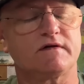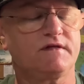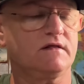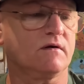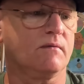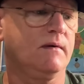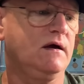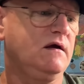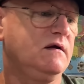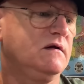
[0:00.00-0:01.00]
think they were
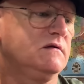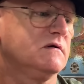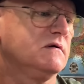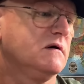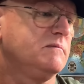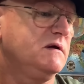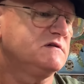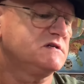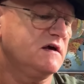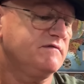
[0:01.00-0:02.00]
made in the
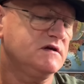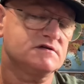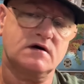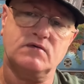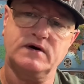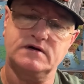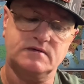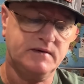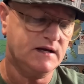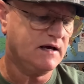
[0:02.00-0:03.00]
mid-70s all the way to the
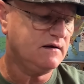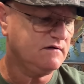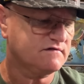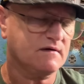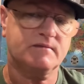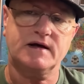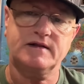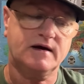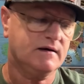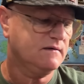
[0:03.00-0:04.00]
mid-80s, something like
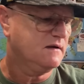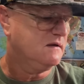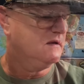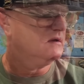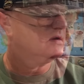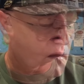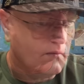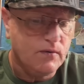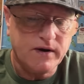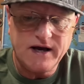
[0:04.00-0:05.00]
that.
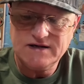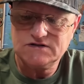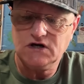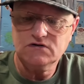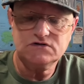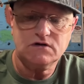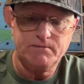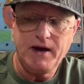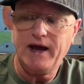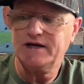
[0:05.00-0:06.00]
Anyway, guys, those are the
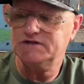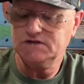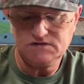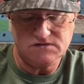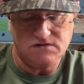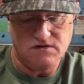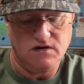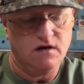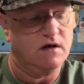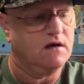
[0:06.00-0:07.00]
packages.
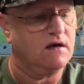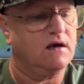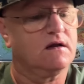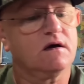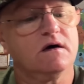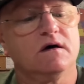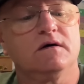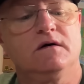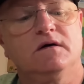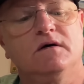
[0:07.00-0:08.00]
And
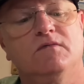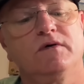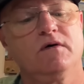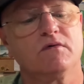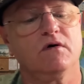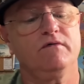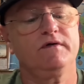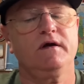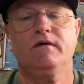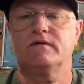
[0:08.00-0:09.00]
we're going to go over
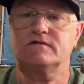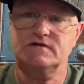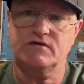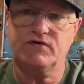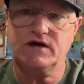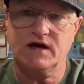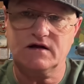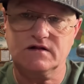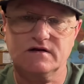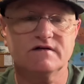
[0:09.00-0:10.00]
there and see if we can't
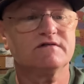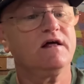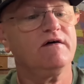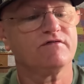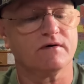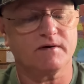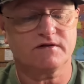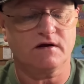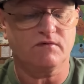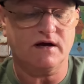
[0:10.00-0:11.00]
clean this knife up. I
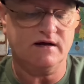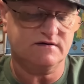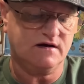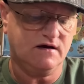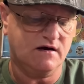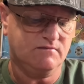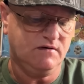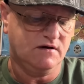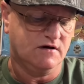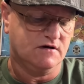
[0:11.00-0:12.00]
think we got time
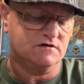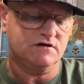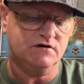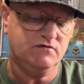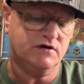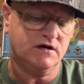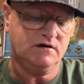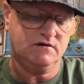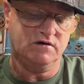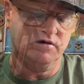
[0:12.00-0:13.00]
to do that.